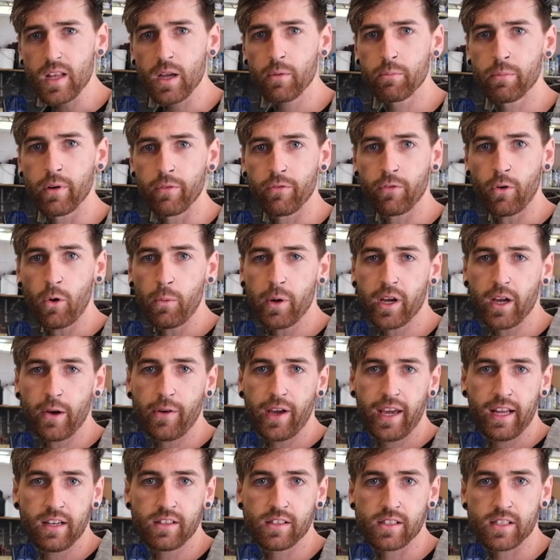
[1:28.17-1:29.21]
Before we go
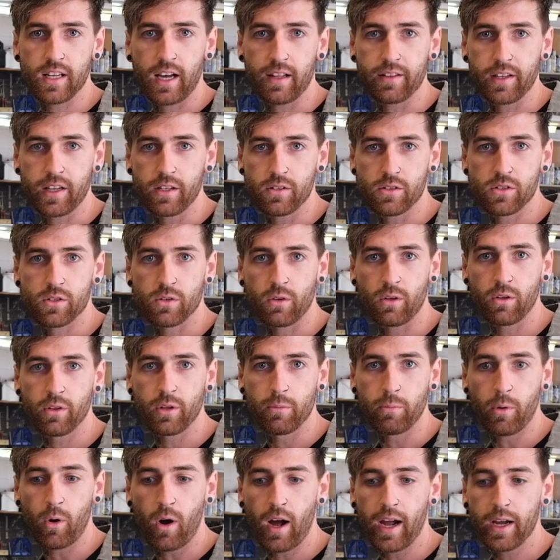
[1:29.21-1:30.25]
ahead and start the install on the
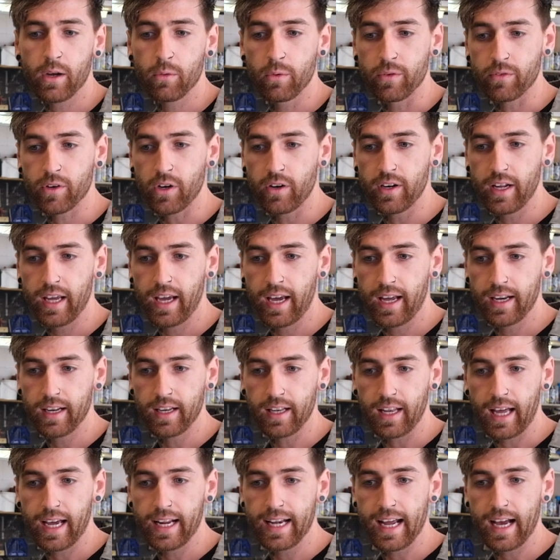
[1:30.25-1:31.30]
bike, we've gone ahead
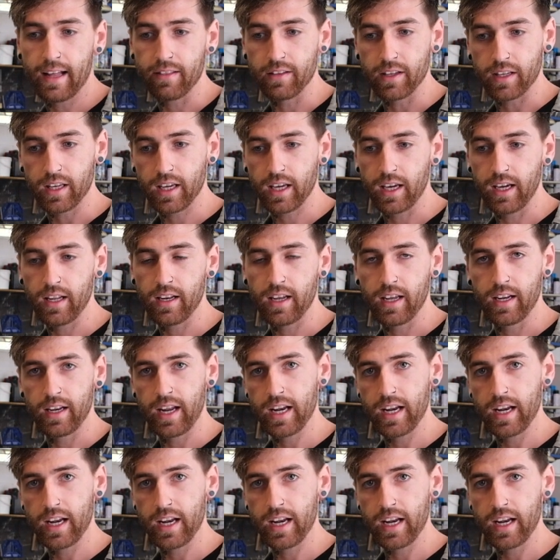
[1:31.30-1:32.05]
and laid out the kit in